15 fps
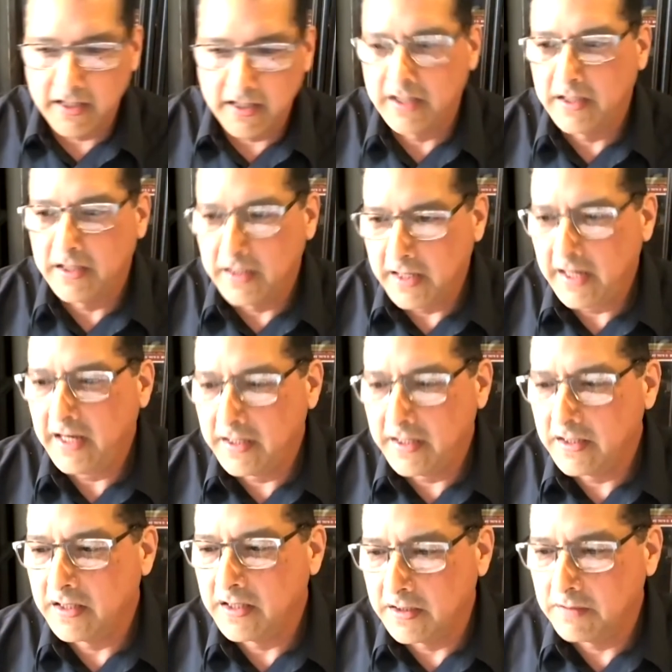And
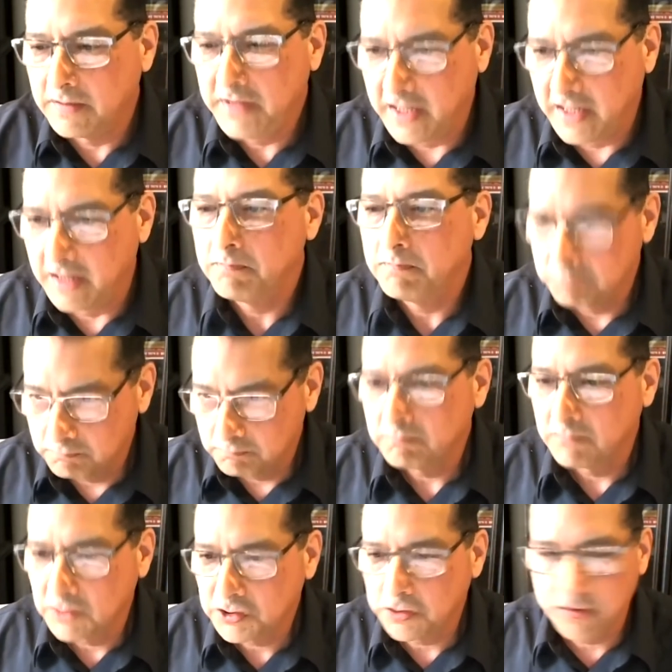
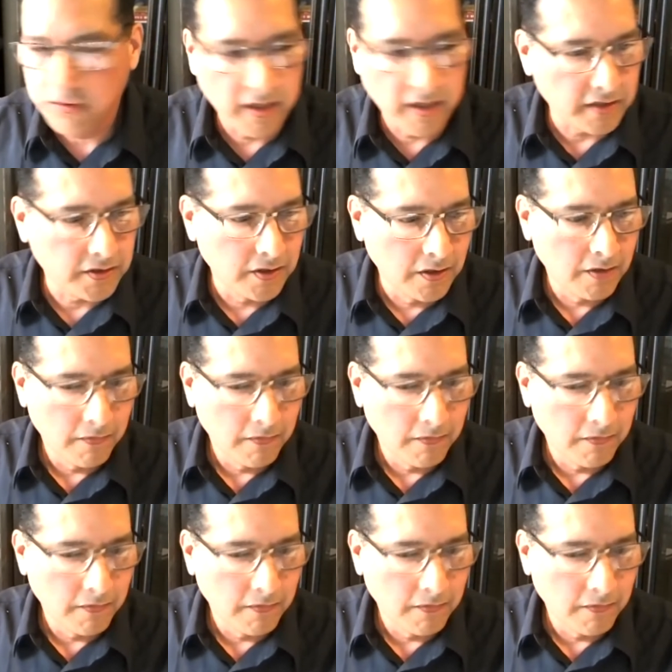sure thing, Hector.